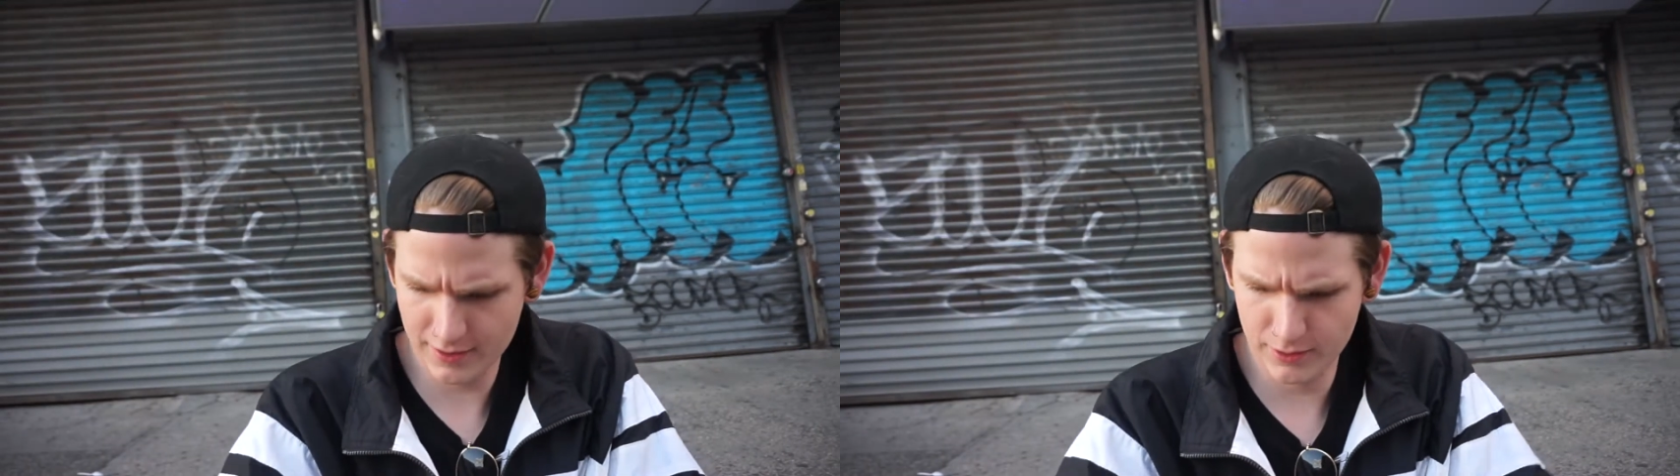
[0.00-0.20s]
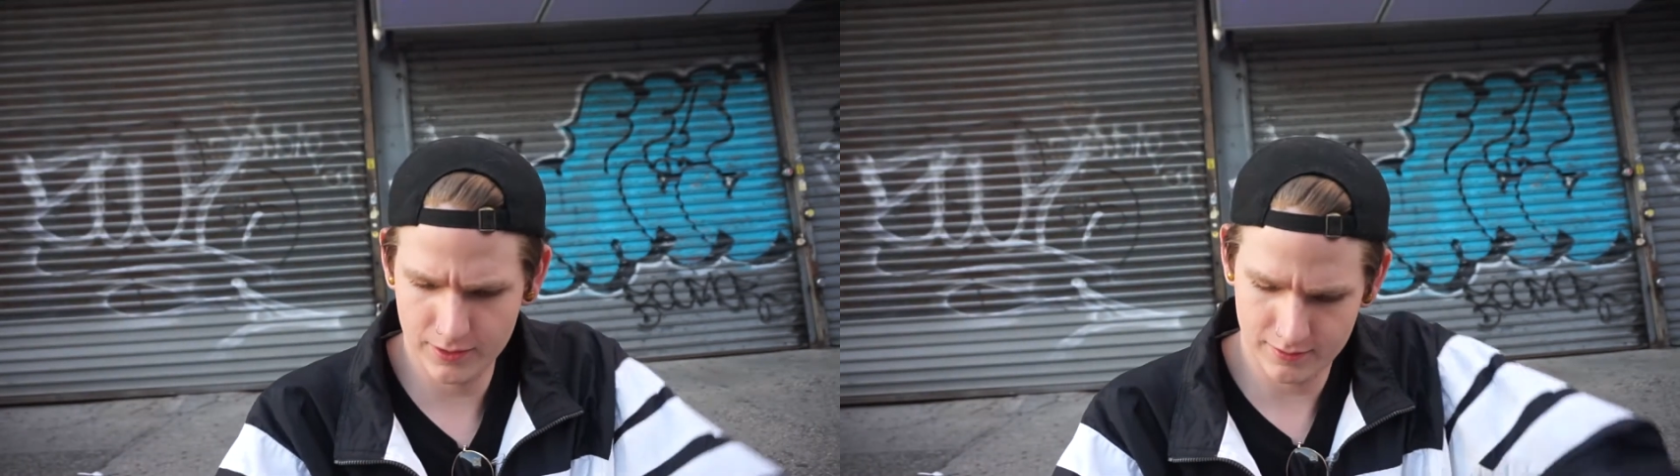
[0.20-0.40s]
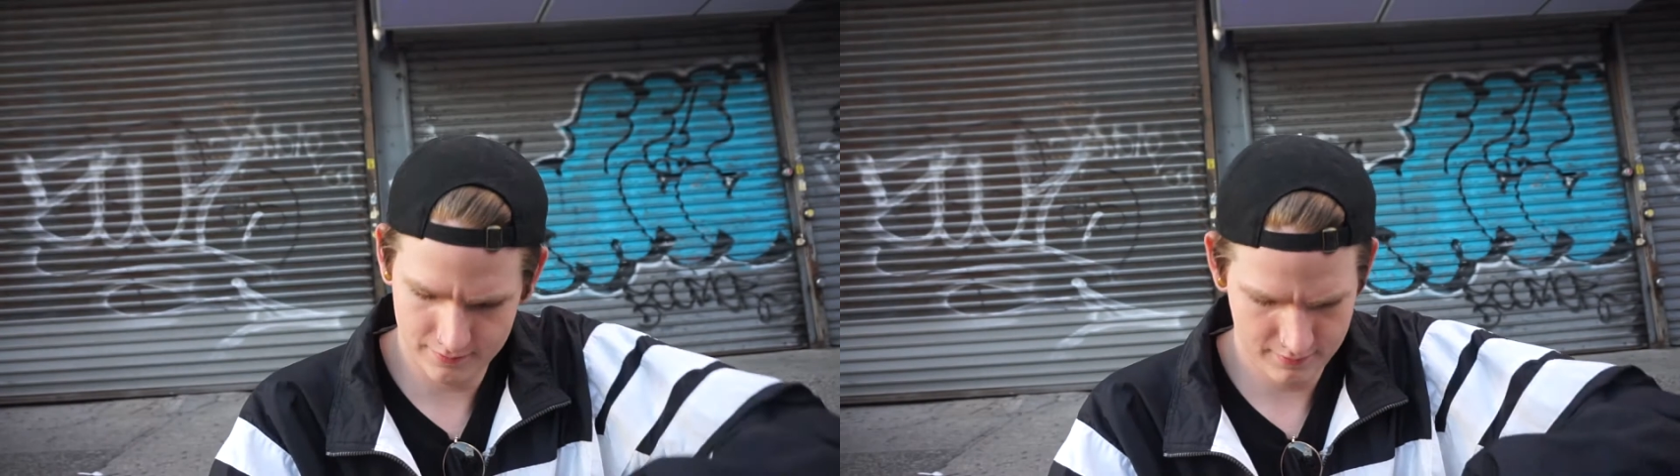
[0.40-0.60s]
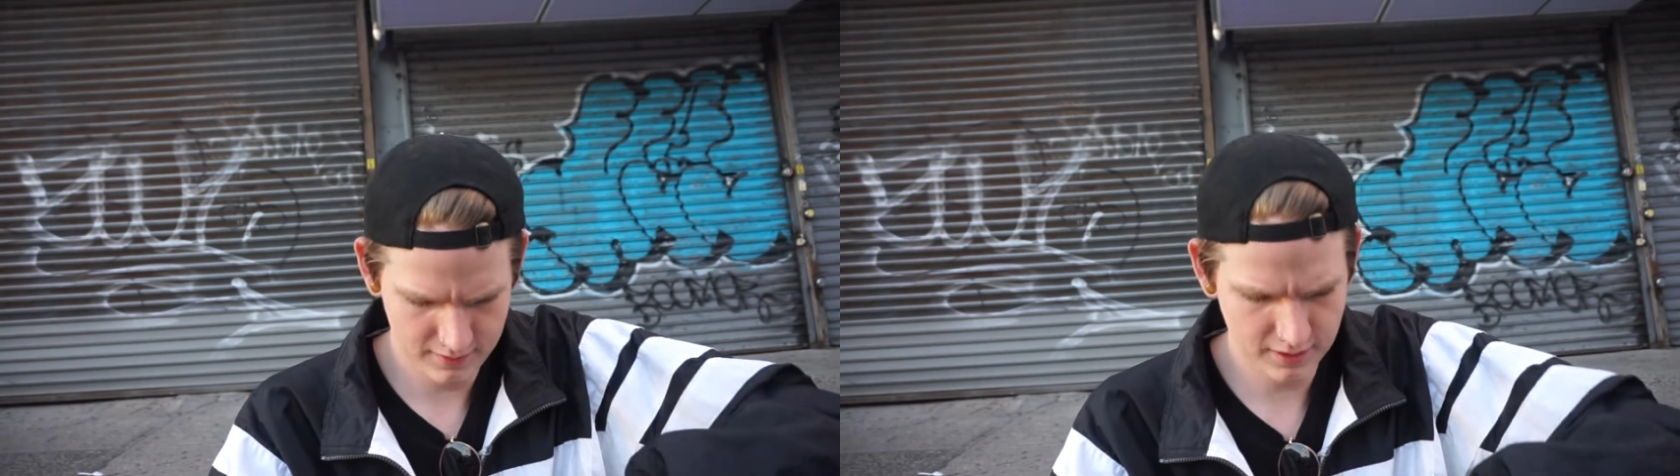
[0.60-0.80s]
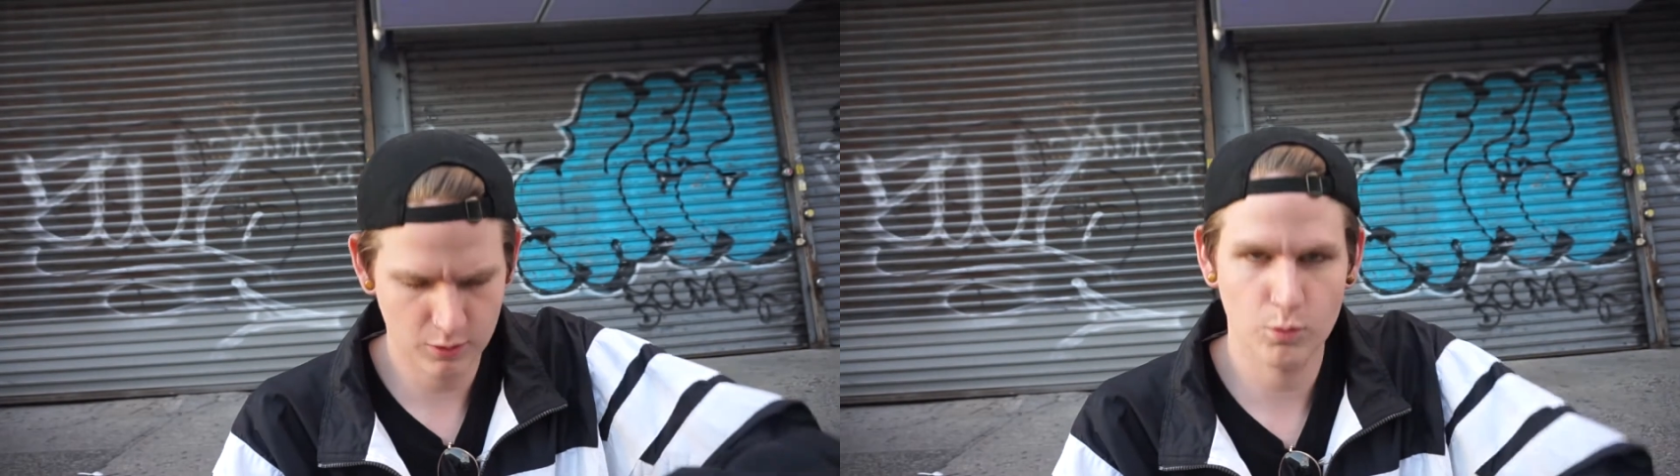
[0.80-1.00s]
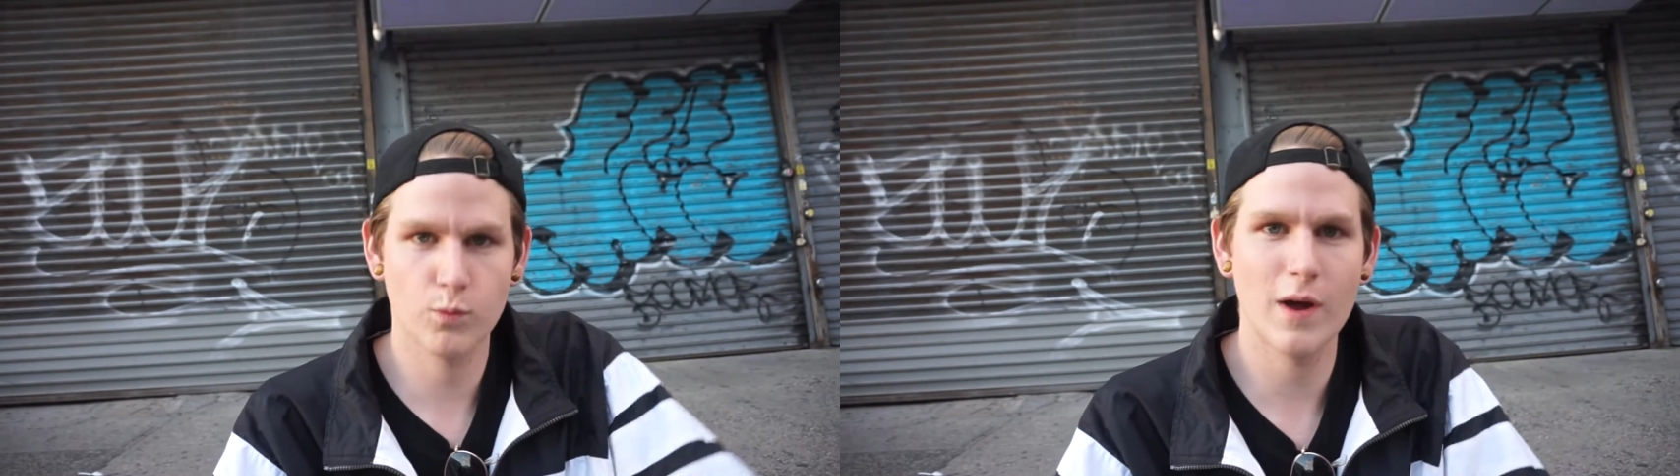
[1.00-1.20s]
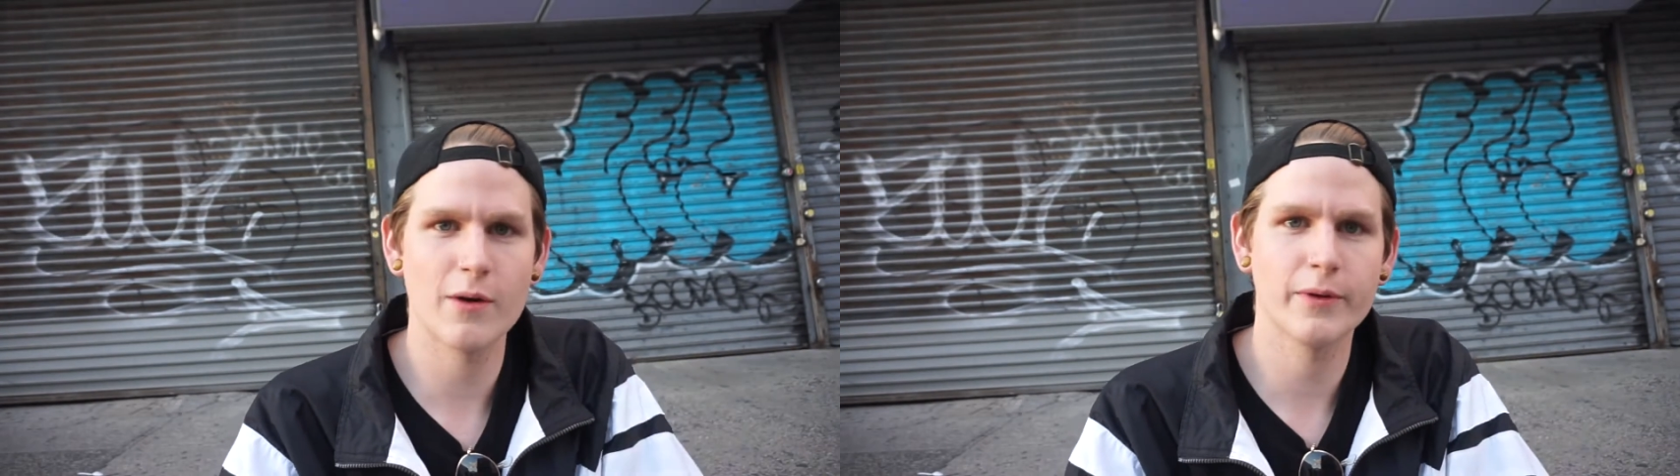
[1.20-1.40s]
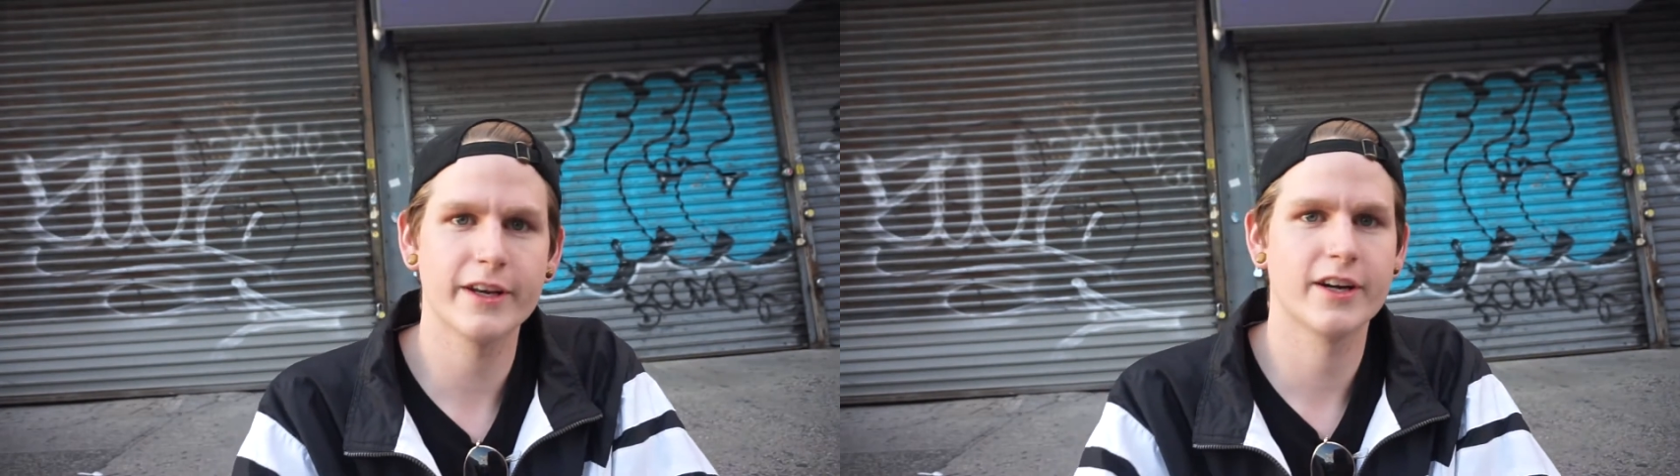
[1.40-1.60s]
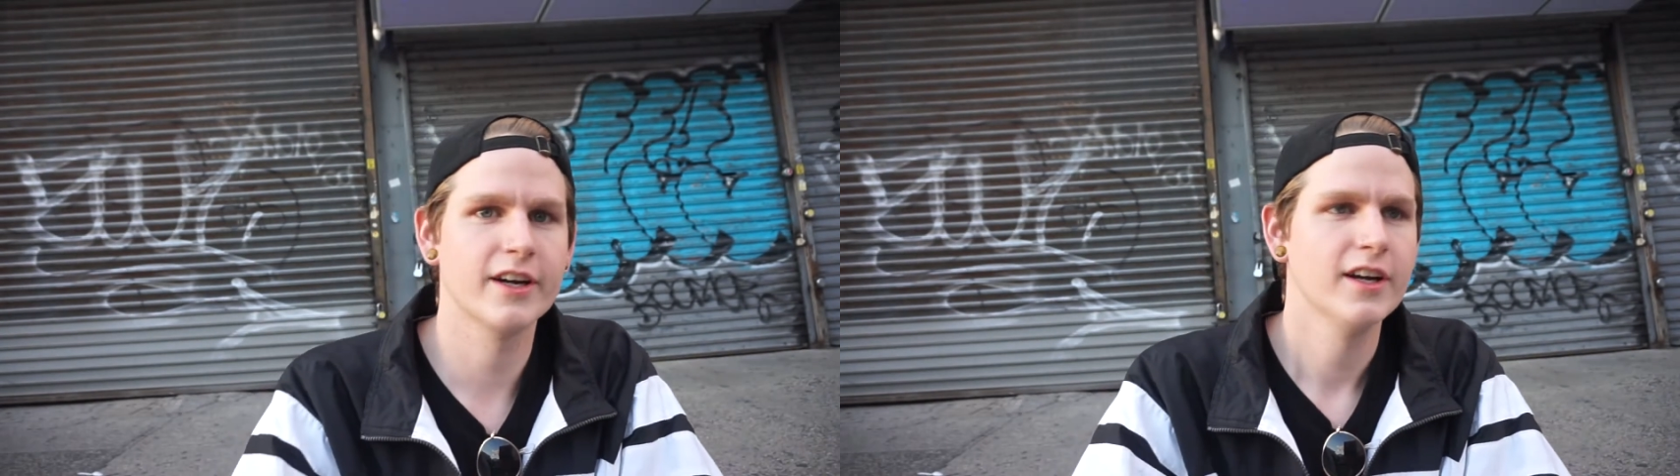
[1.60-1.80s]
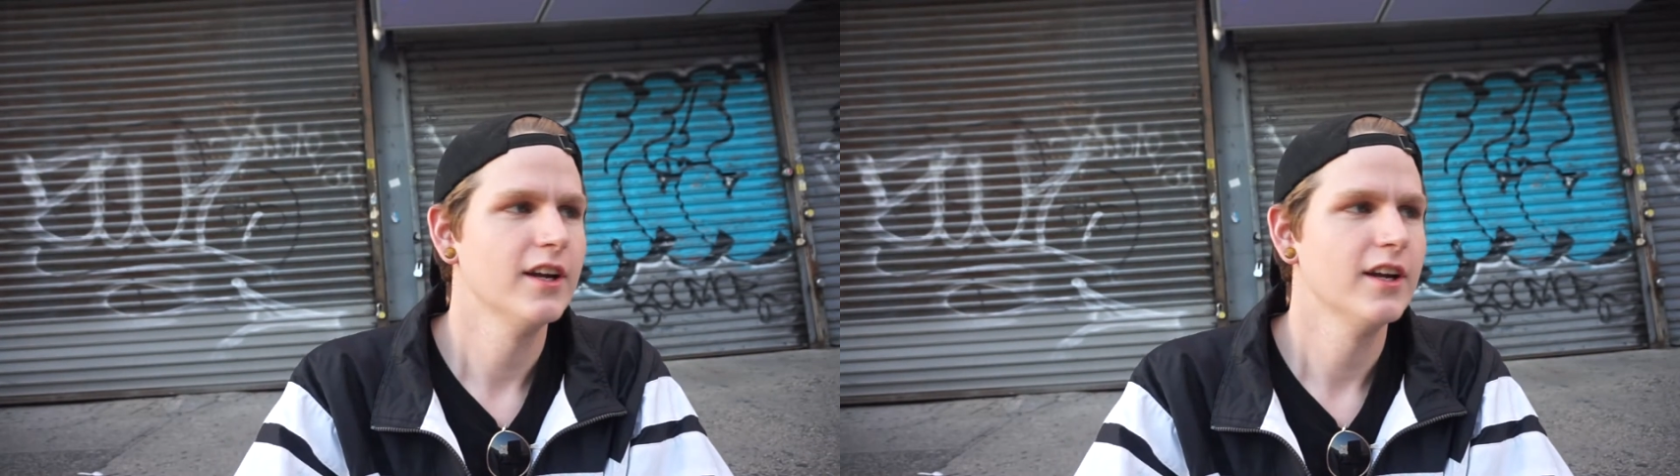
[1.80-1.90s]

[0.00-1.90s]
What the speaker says: you're a wet wiener,